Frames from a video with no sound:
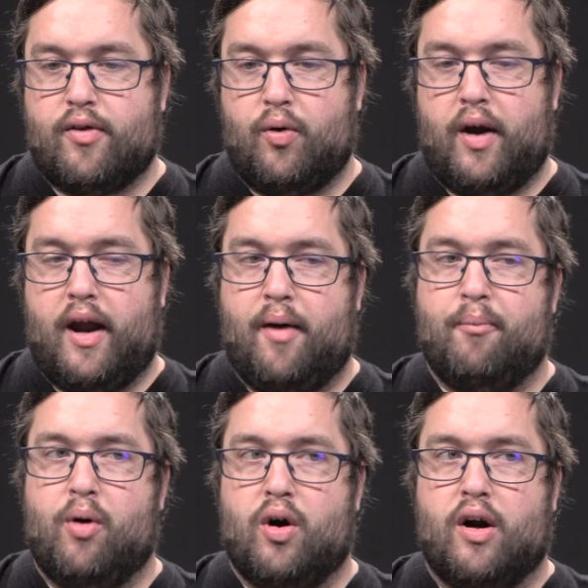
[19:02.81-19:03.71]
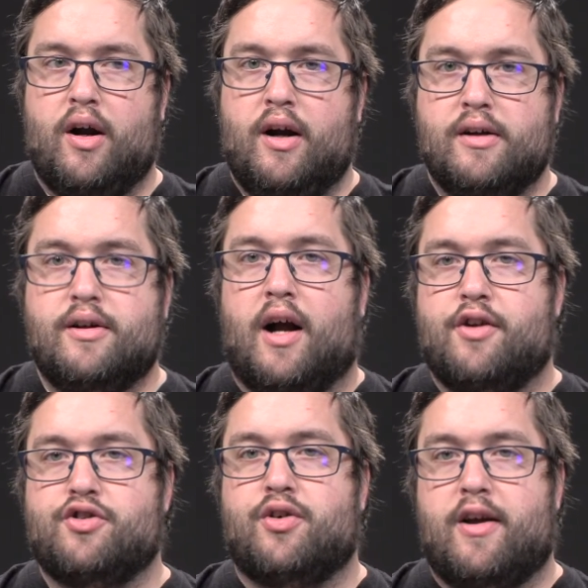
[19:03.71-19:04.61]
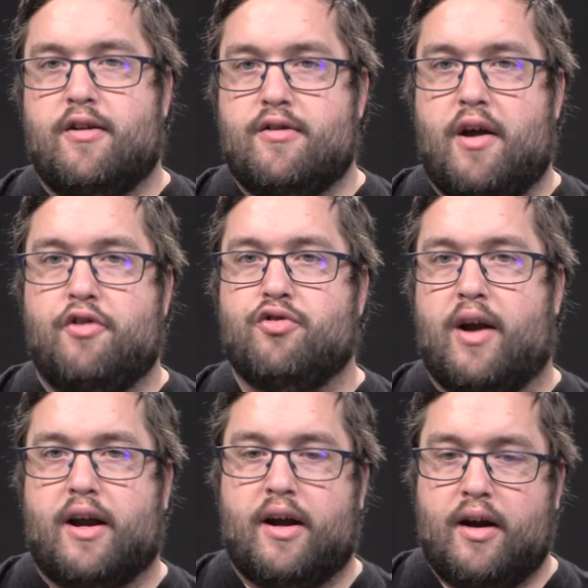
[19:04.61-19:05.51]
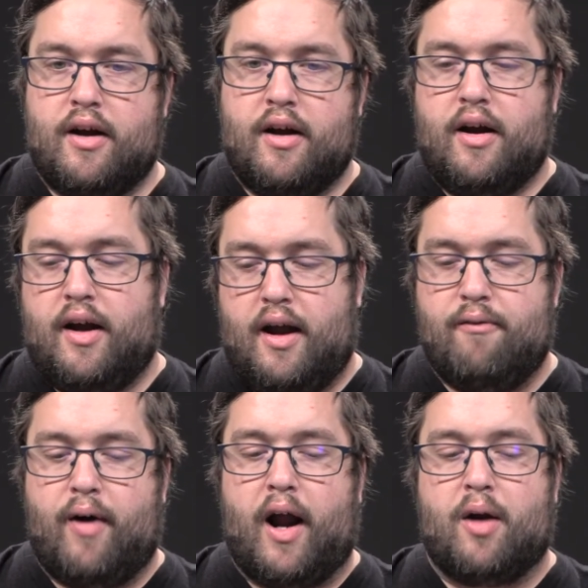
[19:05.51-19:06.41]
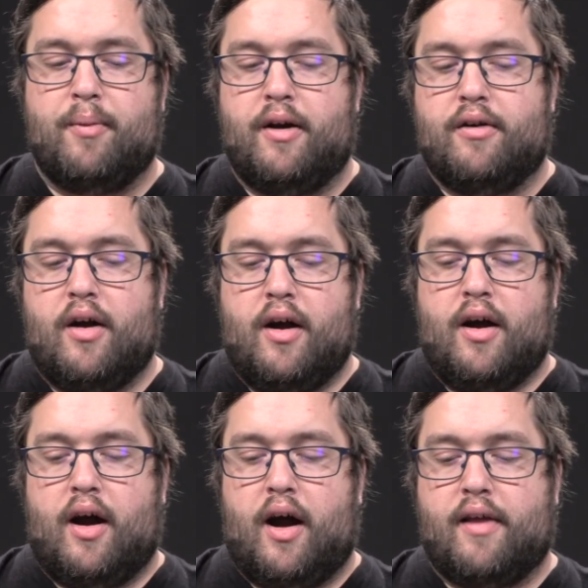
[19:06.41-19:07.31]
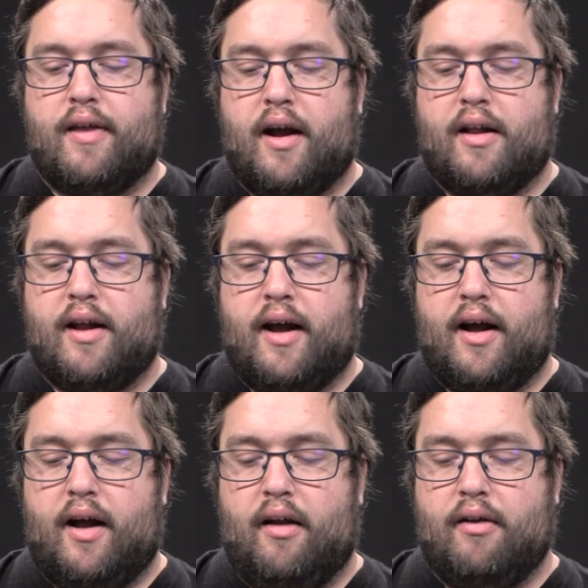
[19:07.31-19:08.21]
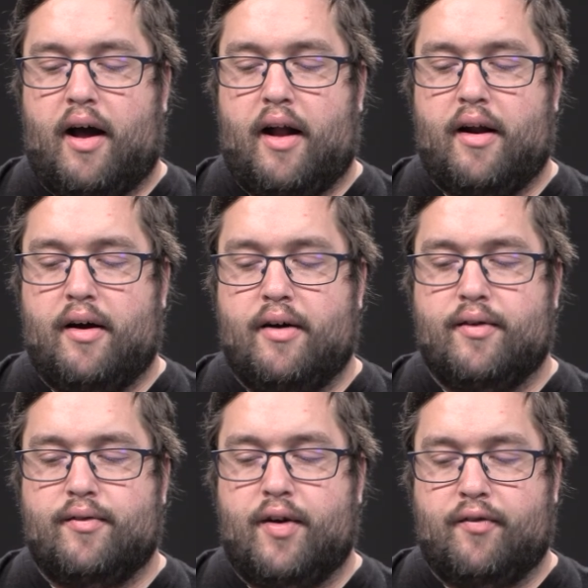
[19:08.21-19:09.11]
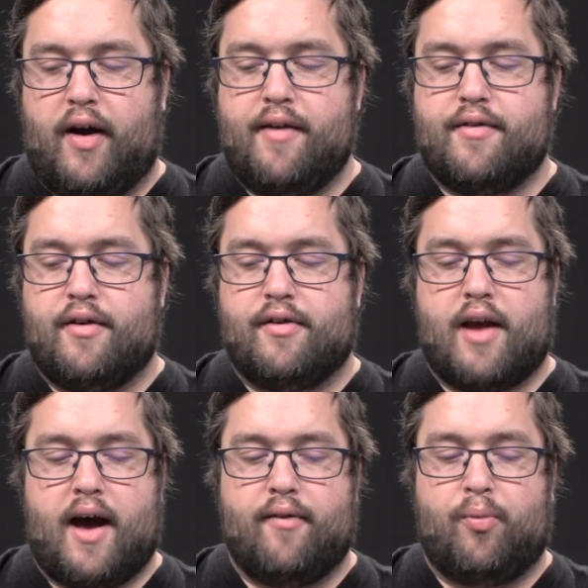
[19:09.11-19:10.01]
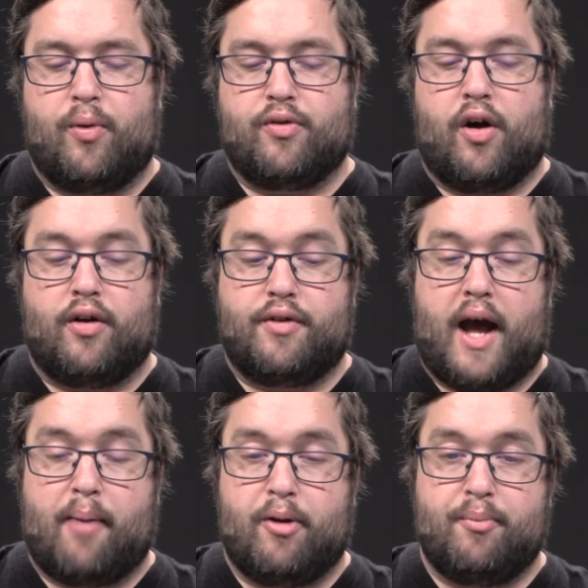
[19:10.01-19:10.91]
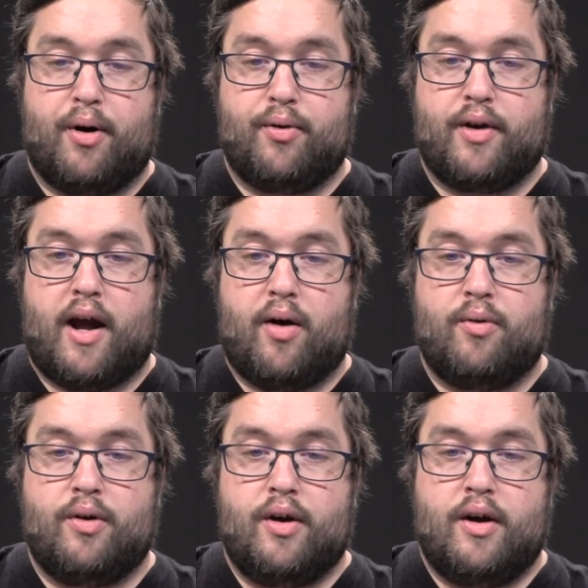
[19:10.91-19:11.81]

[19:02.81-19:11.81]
to a more touchscreen-centric environment. I think that a lot of devices have what's called tablet mode now,